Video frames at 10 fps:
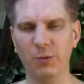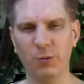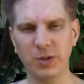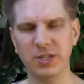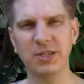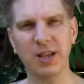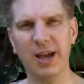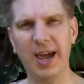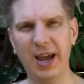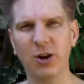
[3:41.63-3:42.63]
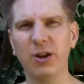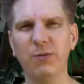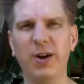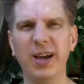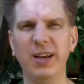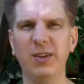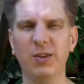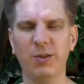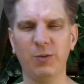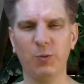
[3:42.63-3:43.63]
Once a hacker can find
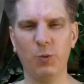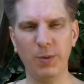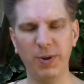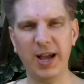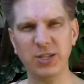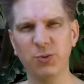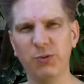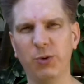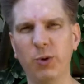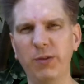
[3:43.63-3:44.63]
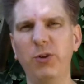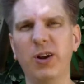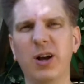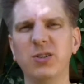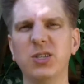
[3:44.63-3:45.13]
one password for one of your accounts,